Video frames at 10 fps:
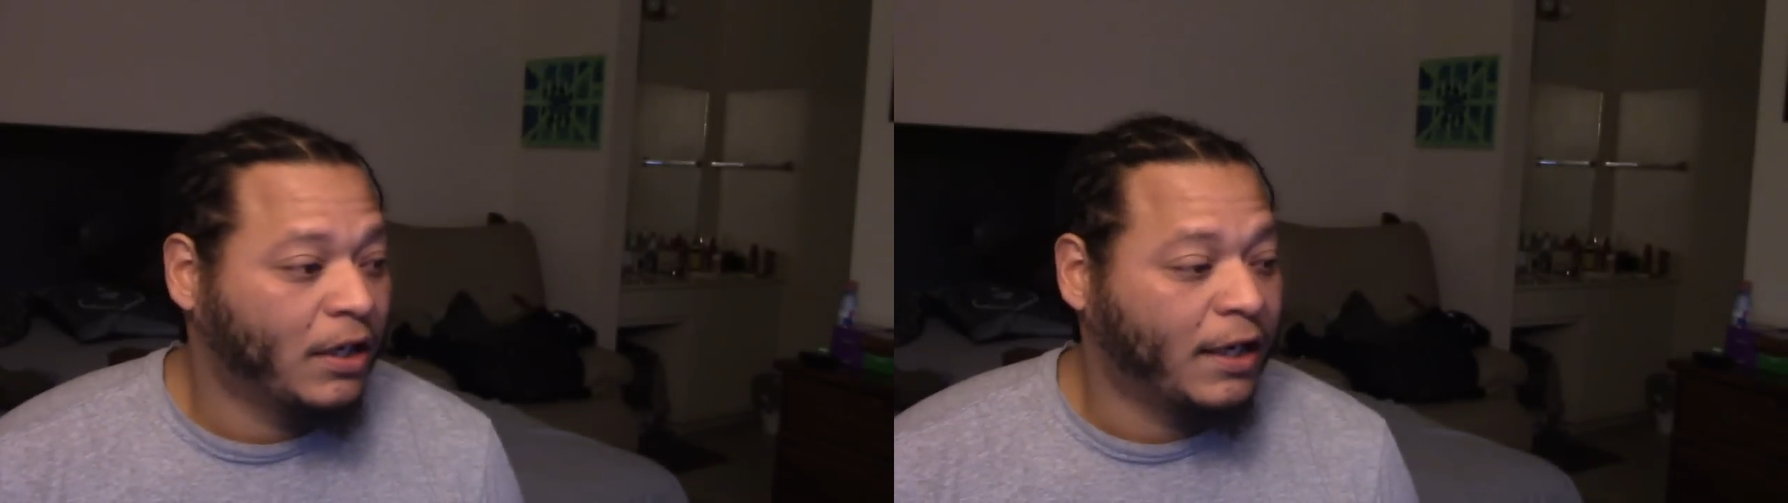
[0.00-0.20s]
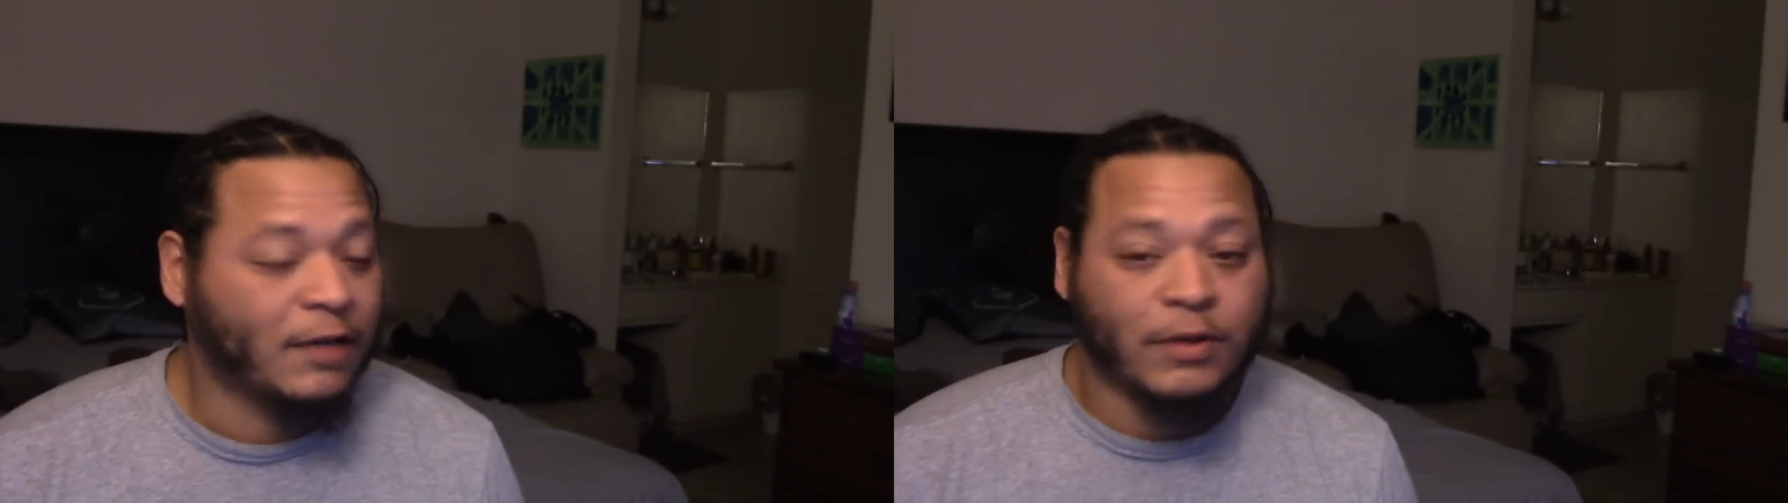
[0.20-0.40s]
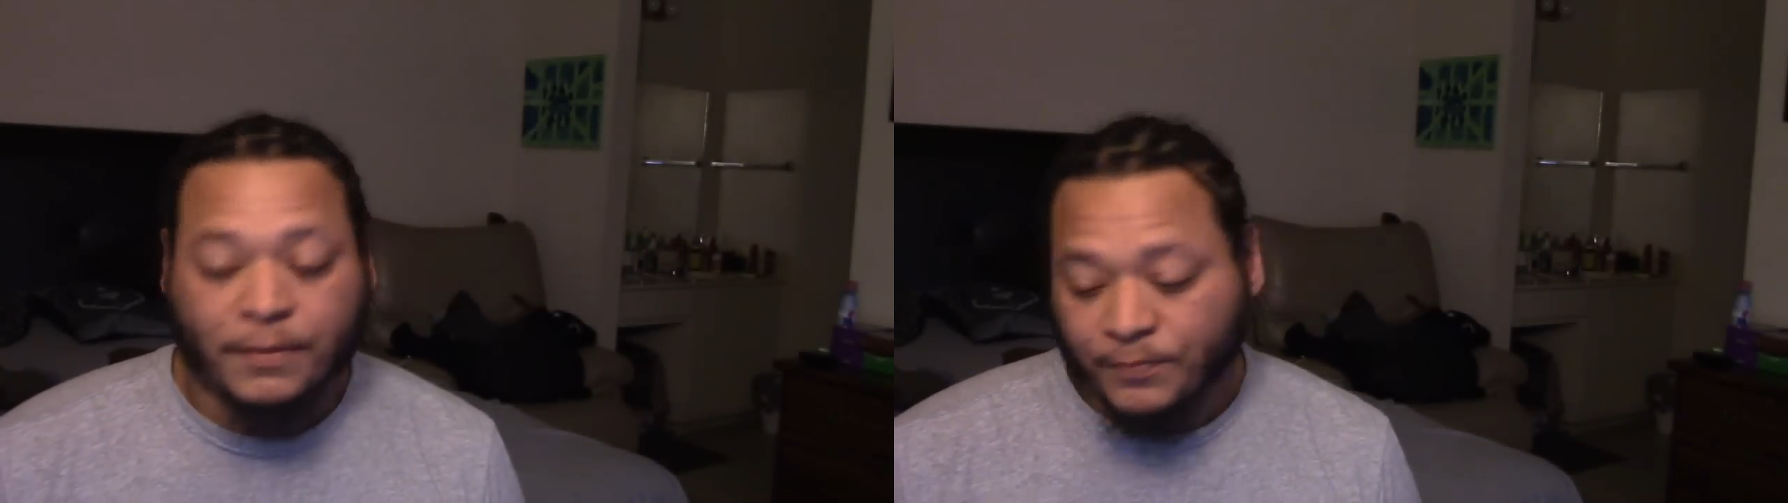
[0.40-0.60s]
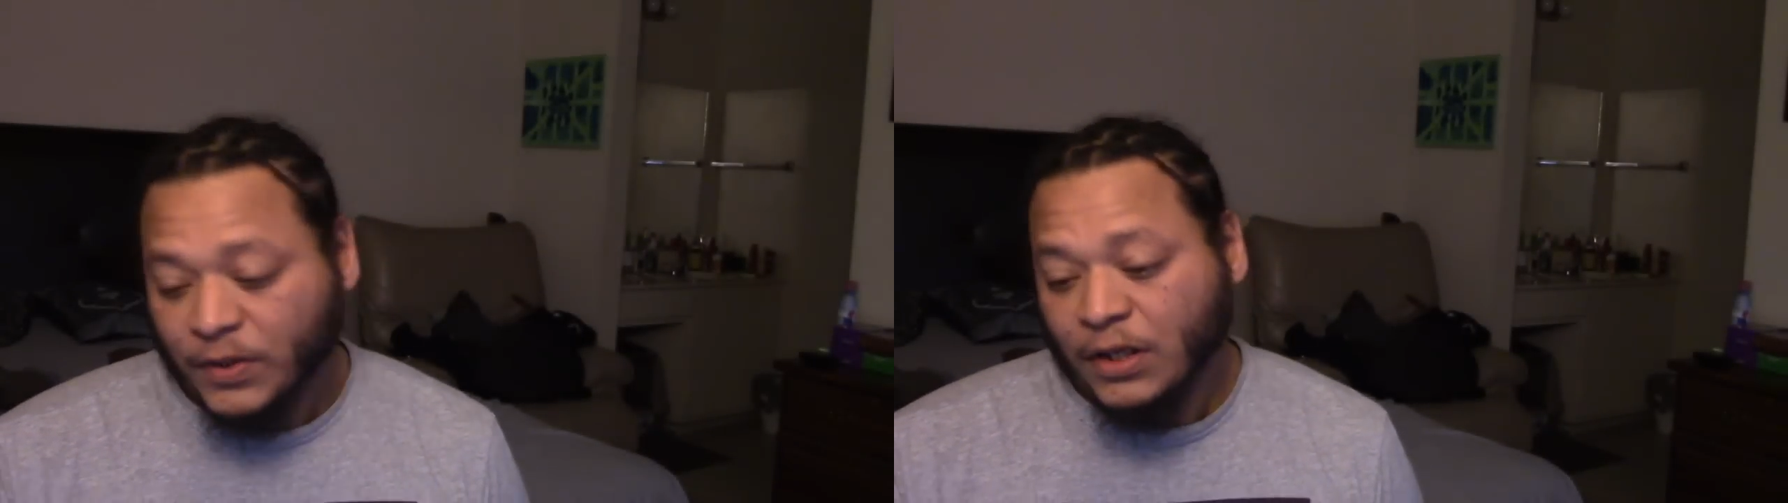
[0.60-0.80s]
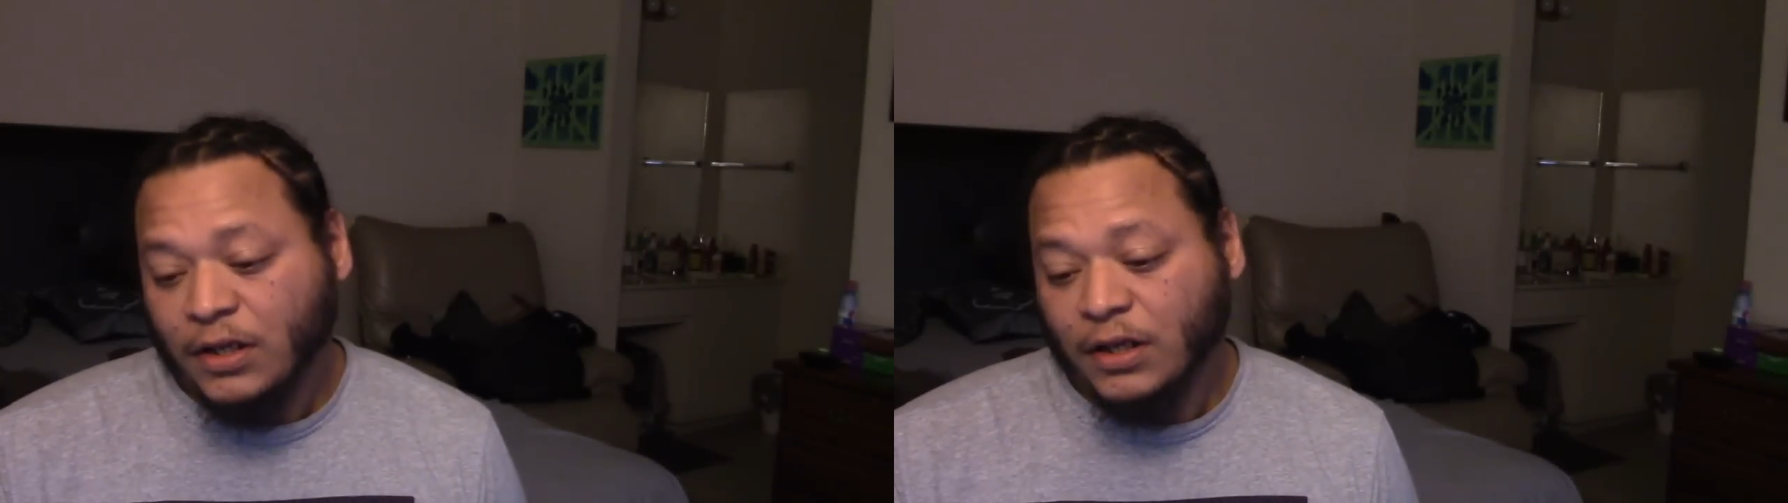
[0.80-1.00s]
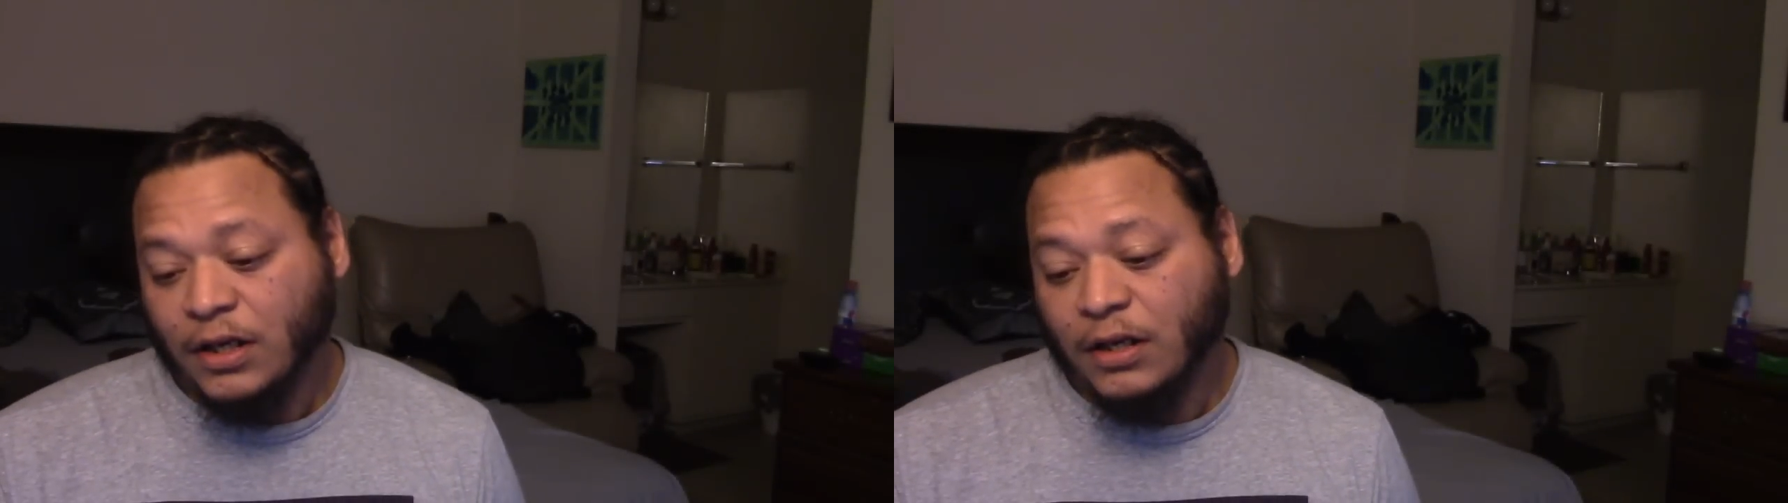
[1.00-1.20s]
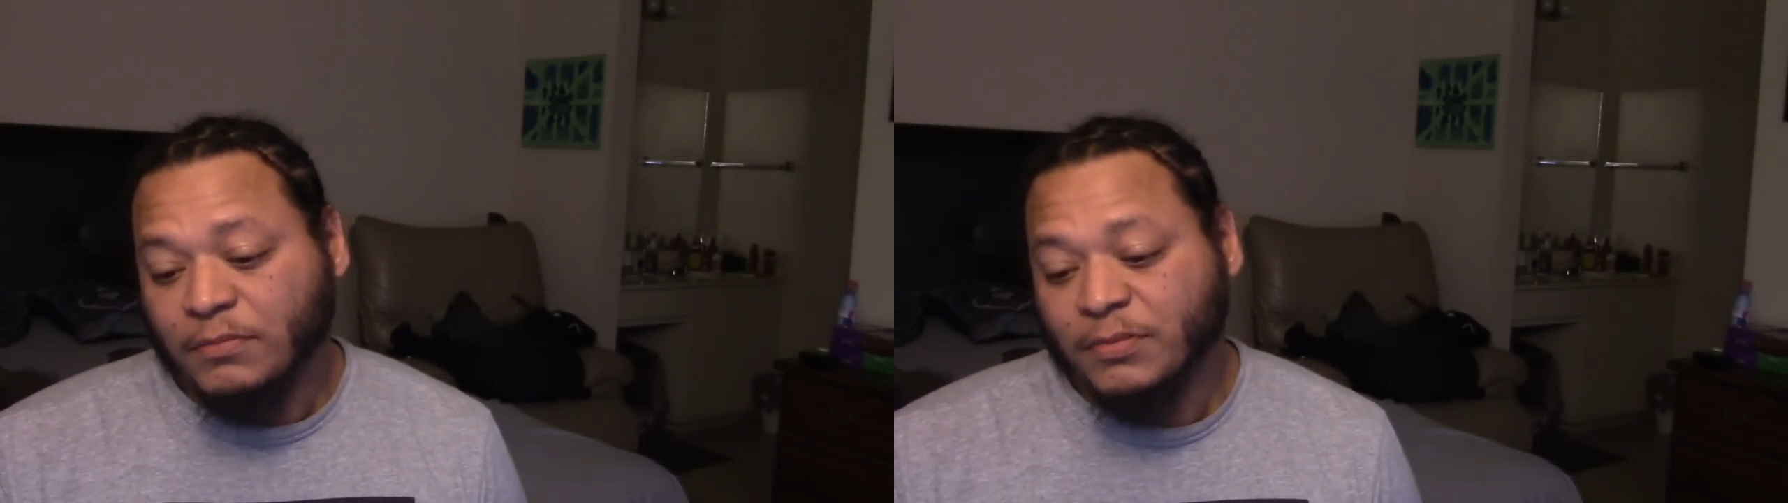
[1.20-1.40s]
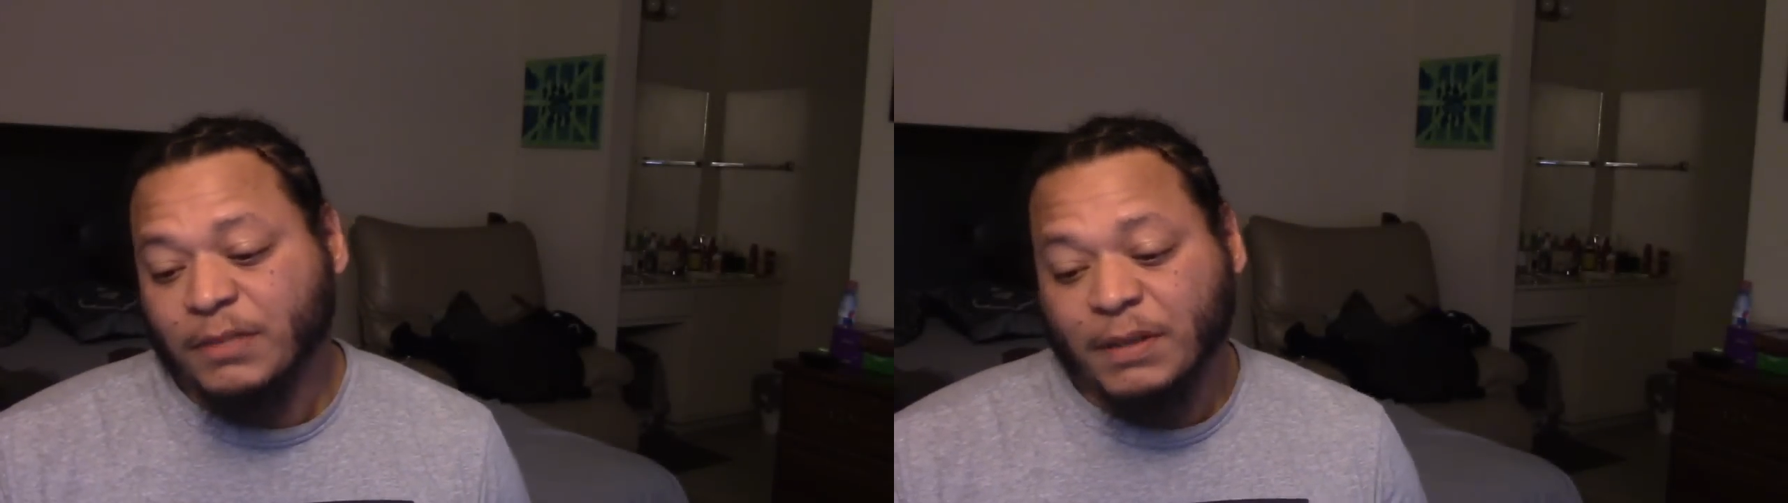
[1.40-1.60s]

Anyway, some of